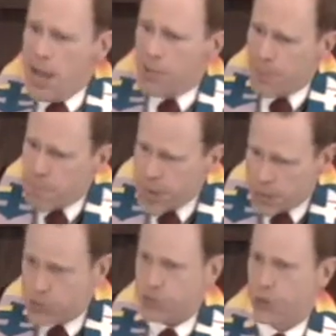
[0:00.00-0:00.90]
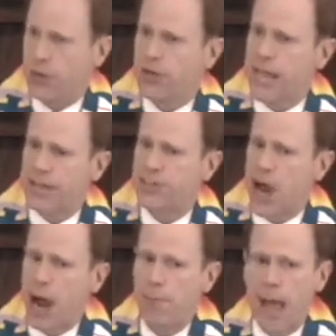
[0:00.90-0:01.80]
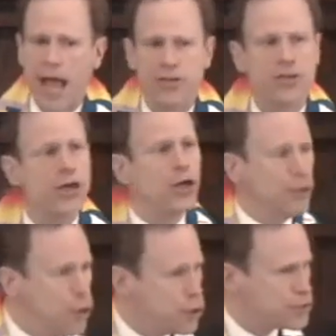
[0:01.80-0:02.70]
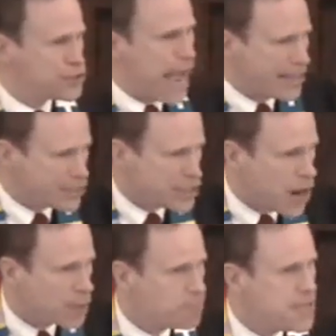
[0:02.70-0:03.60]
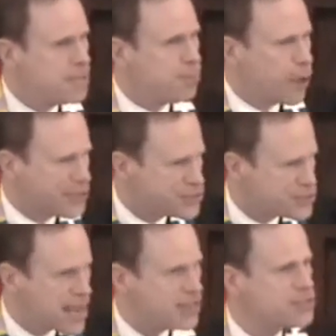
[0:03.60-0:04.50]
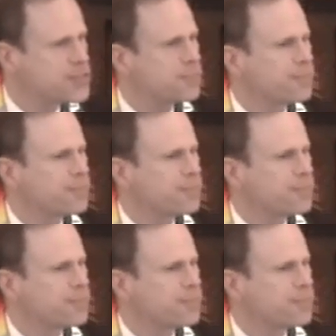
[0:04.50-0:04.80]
the minister gets up and looks at the young people and says,